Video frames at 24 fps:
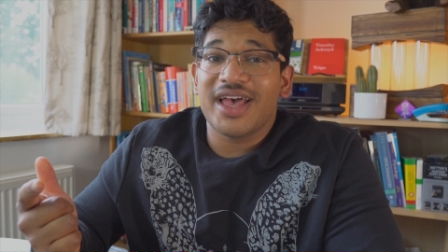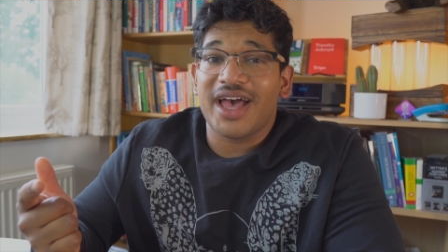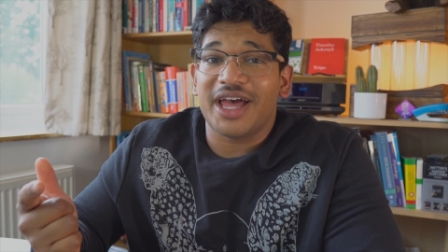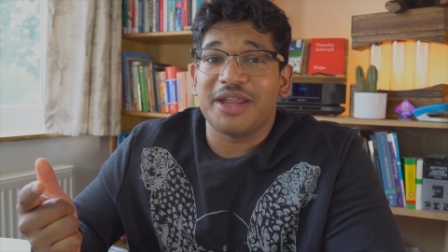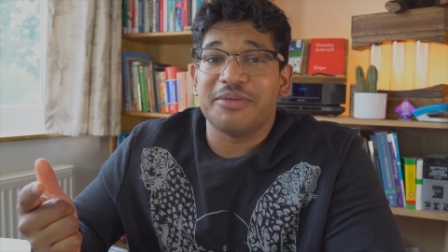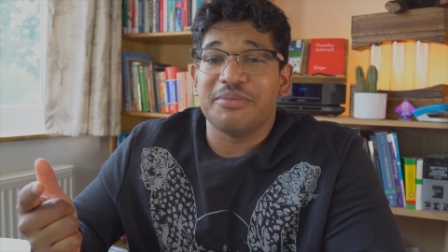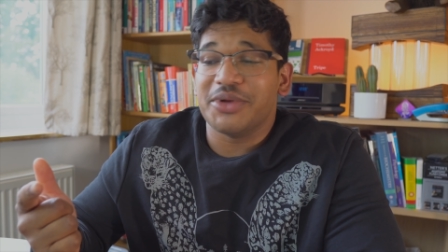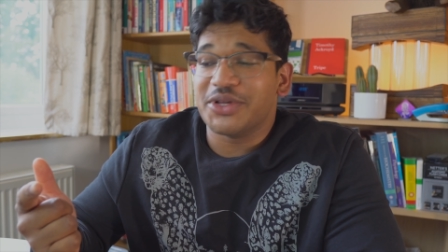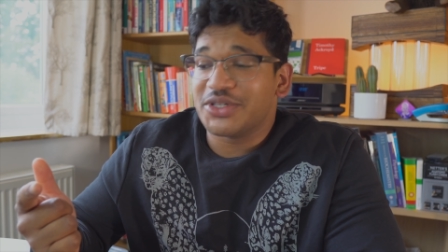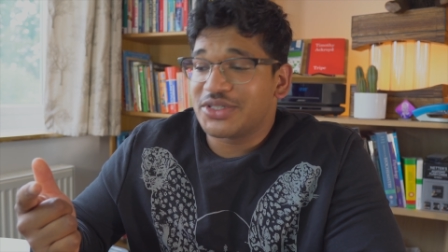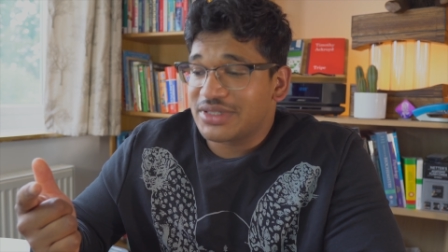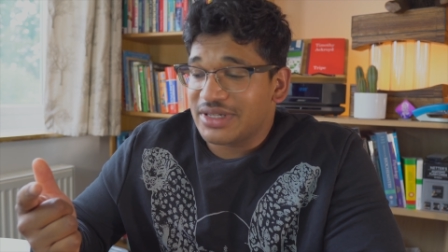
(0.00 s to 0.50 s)

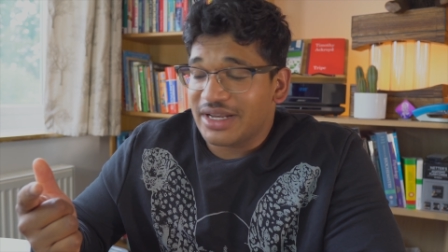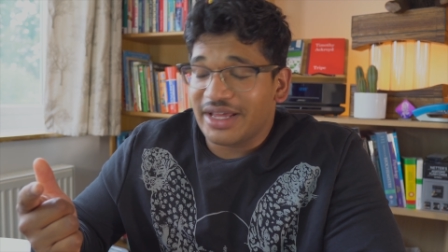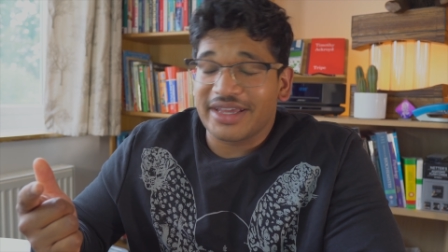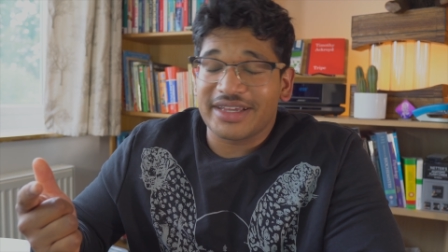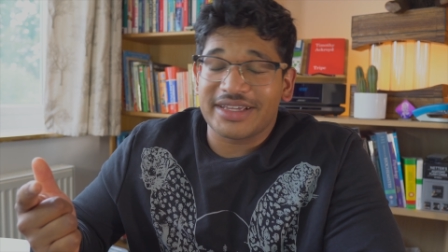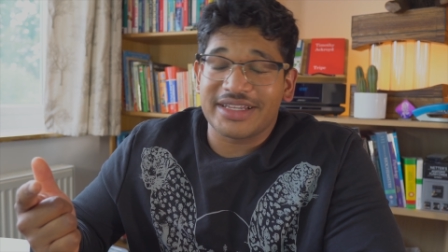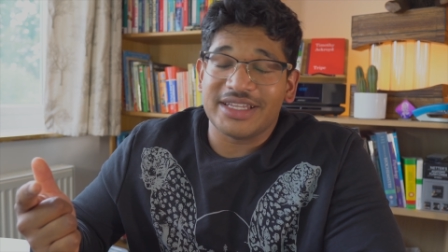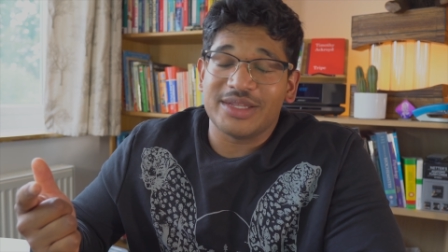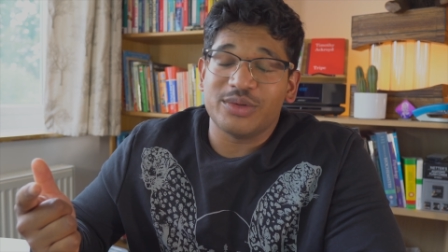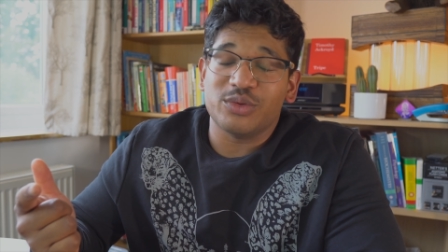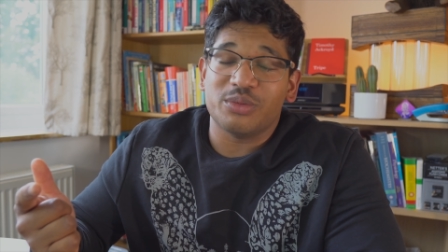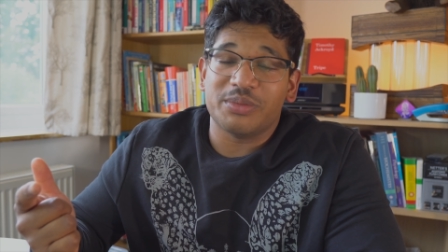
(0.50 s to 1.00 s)
and most
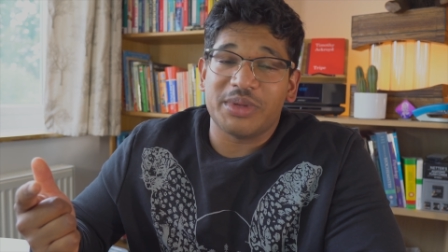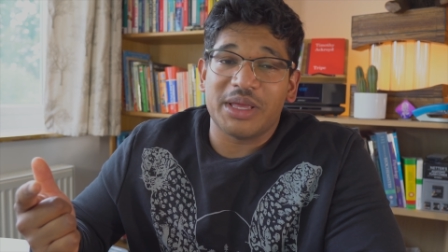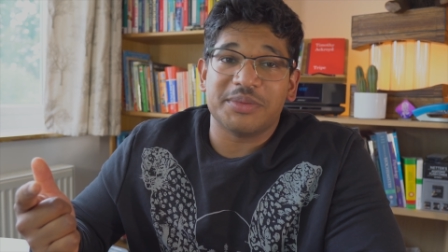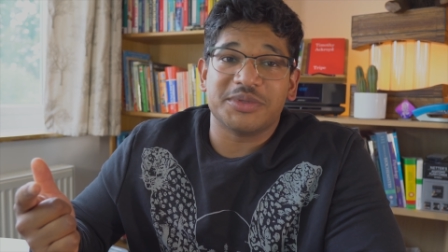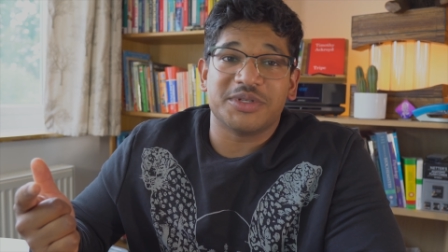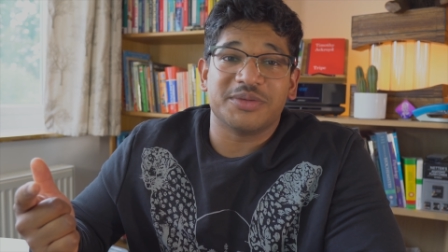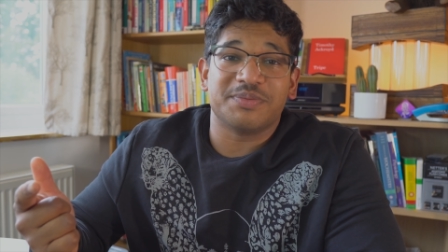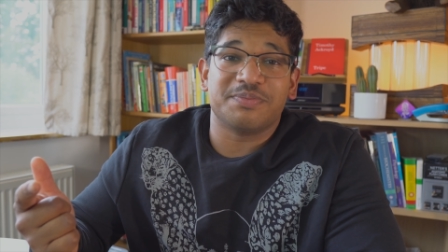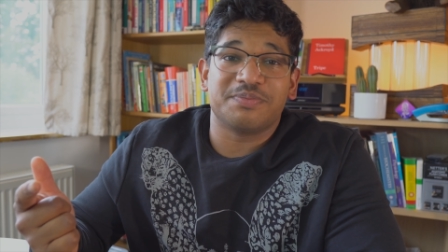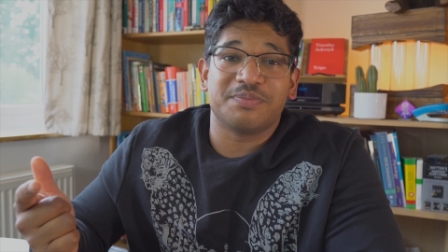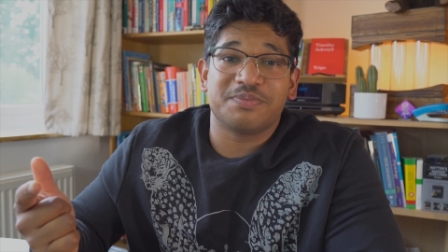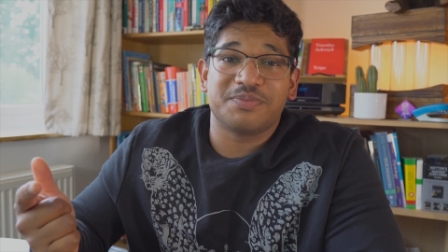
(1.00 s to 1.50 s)
likely you will be able
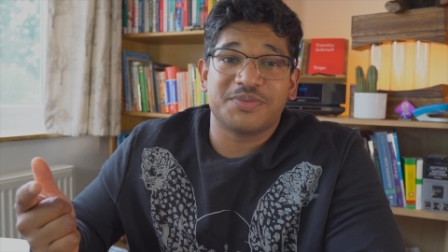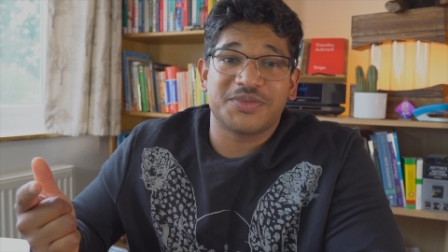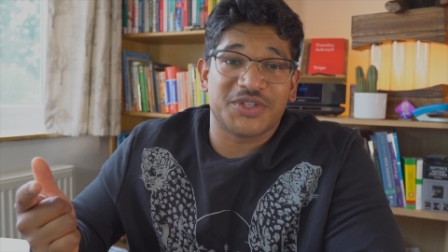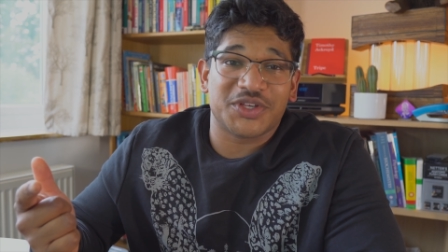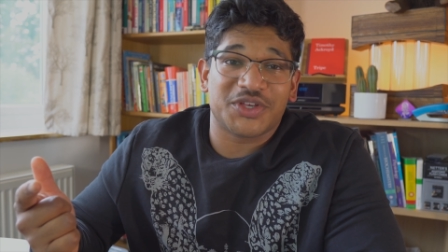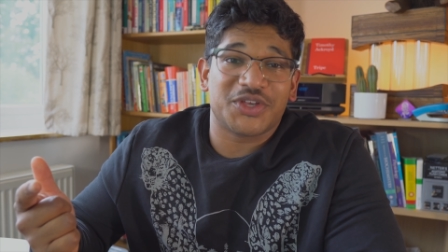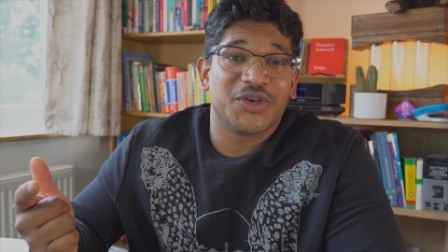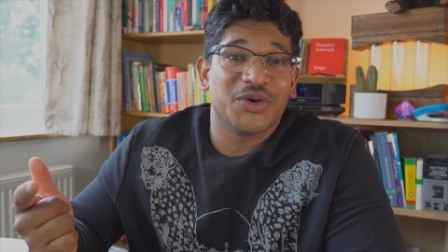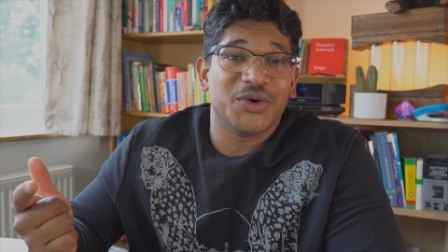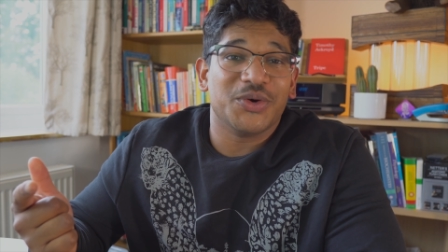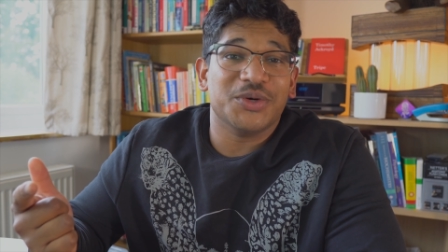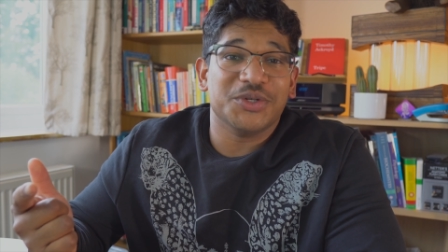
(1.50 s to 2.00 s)
to
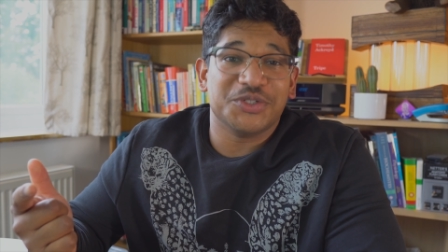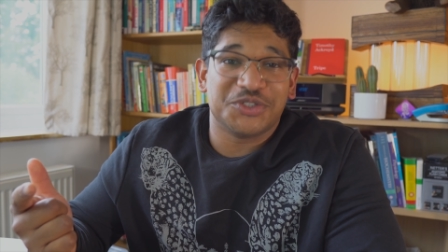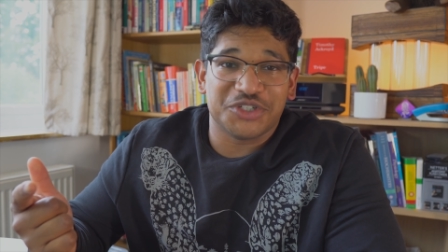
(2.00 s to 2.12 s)
secure